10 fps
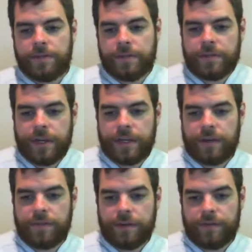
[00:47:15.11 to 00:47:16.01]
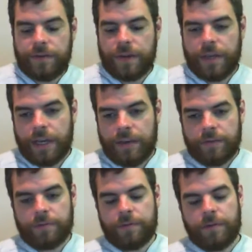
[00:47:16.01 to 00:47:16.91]
But you really have to decide
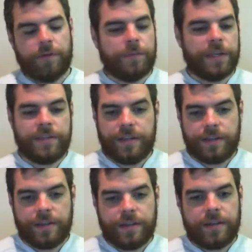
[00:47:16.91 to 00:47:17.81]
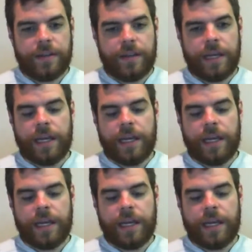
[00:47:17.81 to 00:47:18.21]
if you miss it